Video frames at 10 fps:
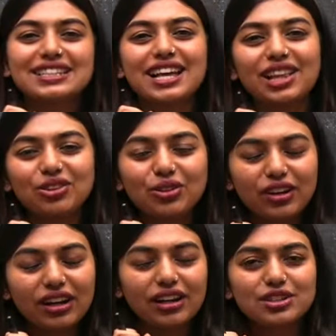in the
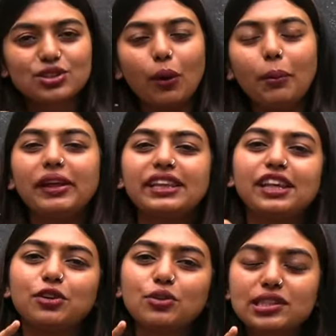Santoor soap when
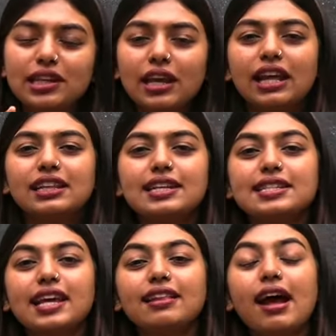they use? They
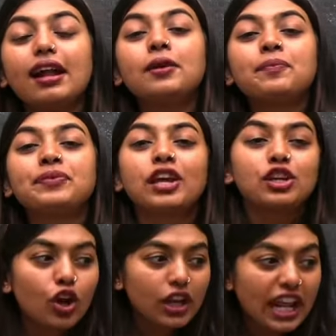say that
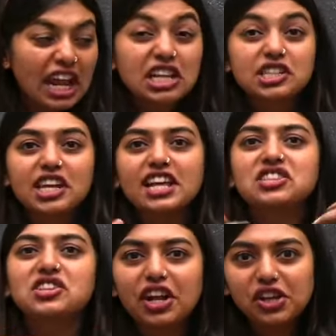your age
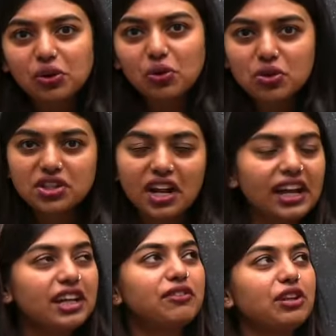gets reduced,
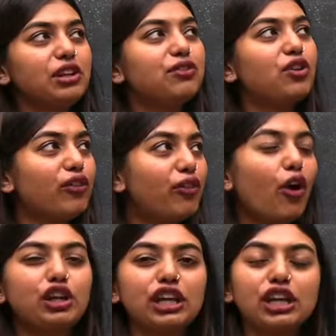right? Even if you are
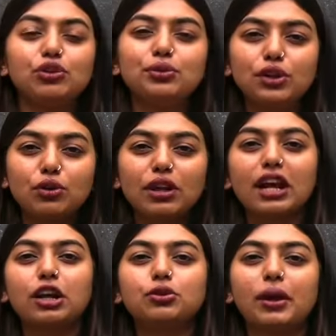40, you will look
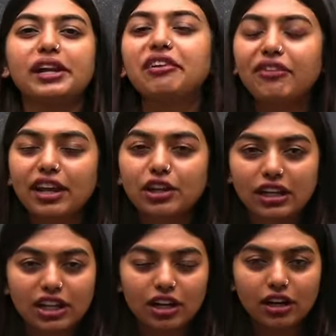like a
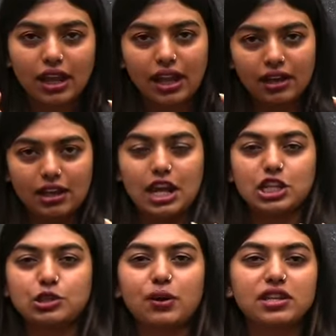25
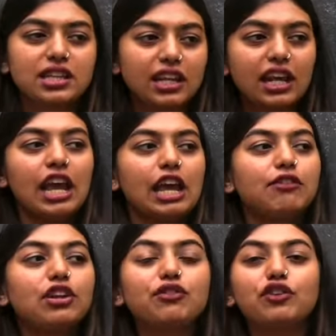age person.
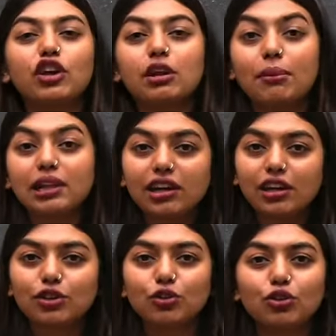Even if you are a
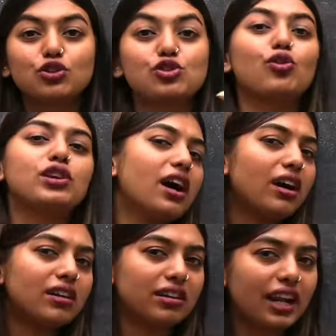mother, you look so
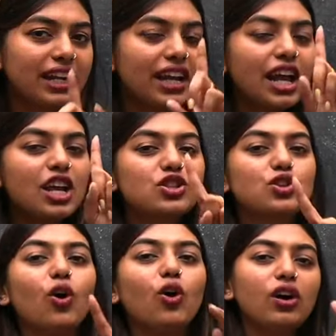young, right?
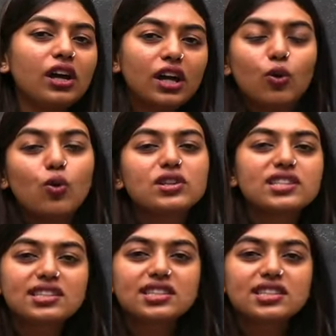So, who is the